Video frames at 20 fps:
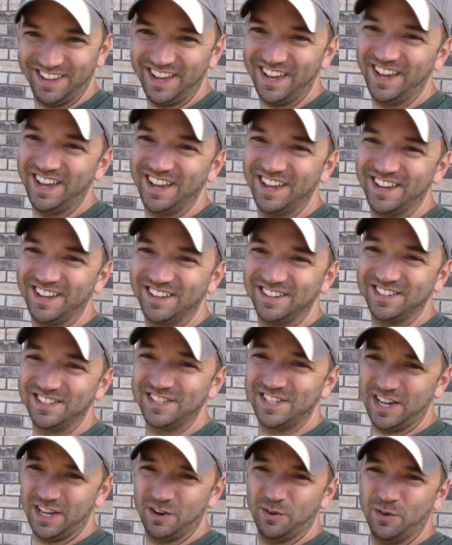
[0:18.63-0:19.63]

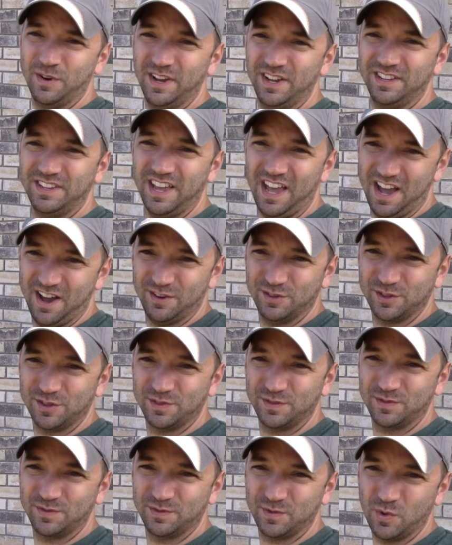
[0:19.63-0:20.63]
and decorate the
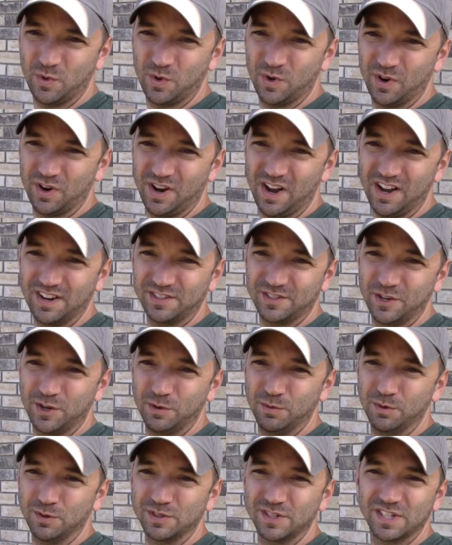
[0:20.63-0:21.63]
house for
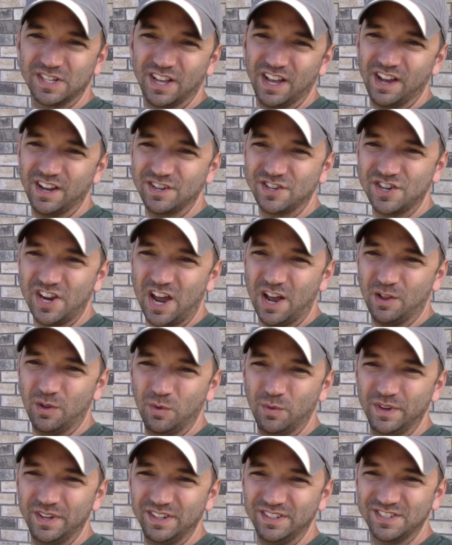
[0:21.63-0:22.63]
October slash
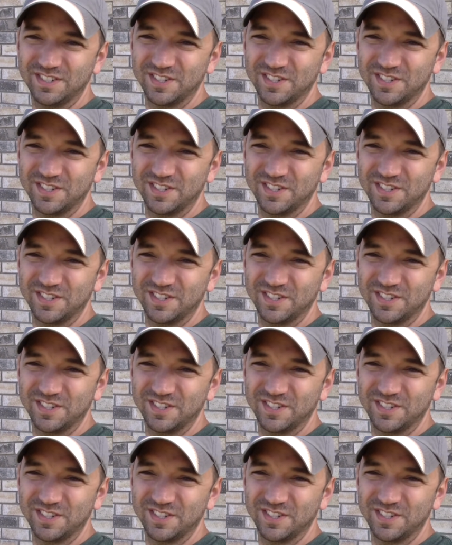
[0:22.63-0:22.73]
Halloween.